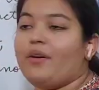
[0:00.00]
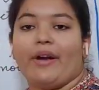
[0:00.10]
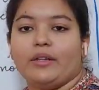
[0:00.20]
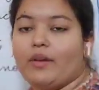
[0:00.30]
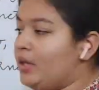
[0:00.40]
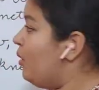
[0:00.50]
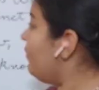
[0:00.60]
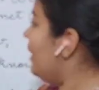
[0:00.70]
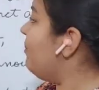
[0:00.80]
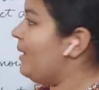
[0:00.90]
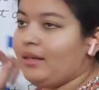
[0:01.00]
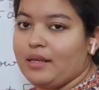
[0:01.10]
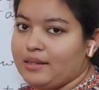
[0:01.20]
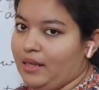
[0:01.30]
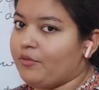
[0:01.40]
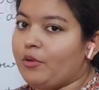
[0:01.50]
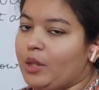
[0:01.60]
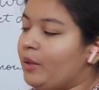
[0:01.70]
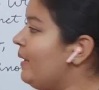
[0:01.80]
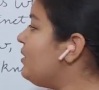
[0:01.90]
the value of a, b and c from the
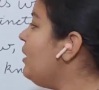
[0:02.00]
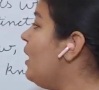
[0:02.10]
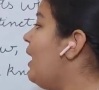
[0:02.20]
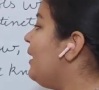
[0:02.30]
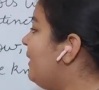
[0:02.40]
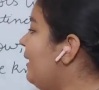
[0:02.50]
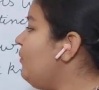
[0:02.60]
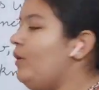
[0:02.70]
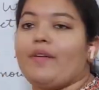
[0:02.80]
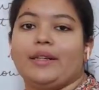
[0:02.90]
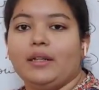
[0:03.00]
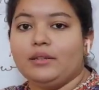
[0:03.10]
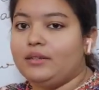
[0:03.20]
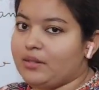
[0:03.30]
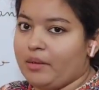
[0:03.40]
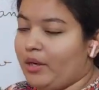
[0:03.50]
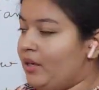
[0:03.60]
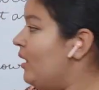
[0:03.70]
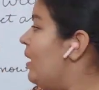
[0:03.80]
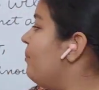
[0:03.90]
equation. Then we'll find the discriminant
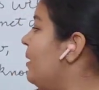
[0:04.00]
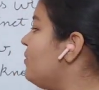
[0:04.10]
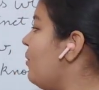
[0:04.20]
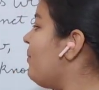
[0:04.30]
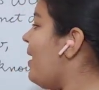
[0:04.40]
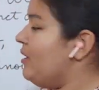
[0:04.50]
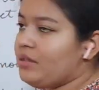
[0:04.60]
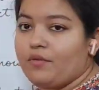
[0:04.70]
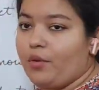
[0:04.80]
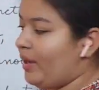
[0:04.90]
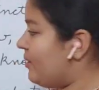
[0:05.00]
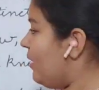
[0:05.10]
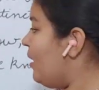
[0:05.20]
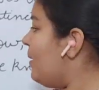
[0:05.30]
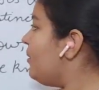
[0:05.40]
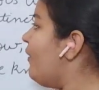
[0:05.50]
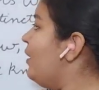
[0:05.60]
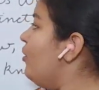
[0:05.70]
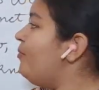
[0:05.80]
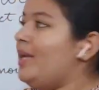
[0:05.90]
b square minus 4ac. The value of b
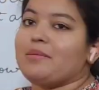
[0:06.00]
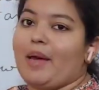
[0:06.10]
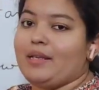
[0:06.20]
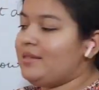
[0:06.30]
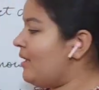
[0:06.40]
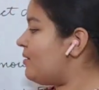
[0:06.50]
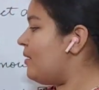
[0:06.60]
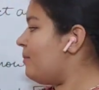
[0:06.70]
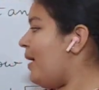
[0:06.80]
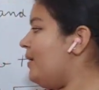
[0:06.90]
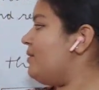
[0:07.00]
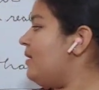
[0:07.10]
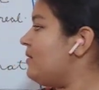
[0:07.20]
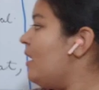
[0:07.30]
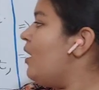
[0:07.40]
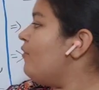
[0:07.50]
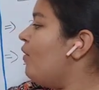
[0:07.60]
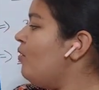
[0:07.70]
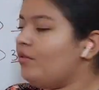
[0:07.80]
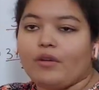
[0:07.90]
is minus 6, 4
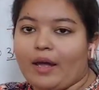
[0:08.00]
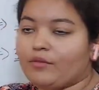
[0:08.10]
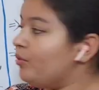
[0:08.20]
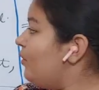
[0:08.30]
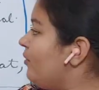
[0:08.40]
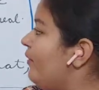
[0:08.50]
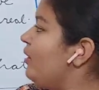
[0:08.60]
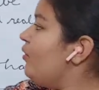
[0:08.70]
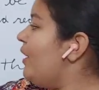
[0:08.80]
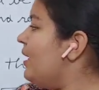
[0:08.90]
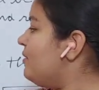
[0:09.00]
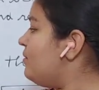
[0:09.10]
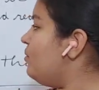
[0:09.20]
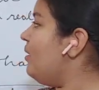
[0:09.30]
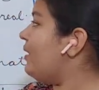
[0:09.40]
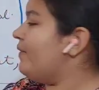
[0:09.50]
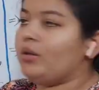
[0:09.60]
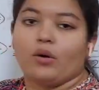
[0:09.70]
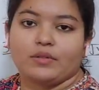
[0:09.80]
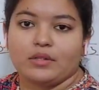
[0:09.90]
and 4. The value of a is 2 and the value of
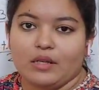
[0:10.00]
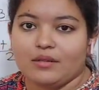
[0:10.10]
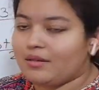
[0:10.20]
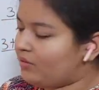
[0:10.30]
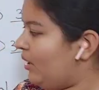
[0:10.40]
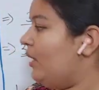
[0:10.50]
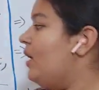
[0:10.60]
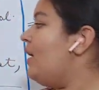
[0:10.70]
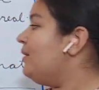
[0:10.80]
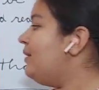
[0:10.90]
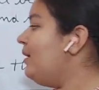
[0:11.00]
c is 3. Then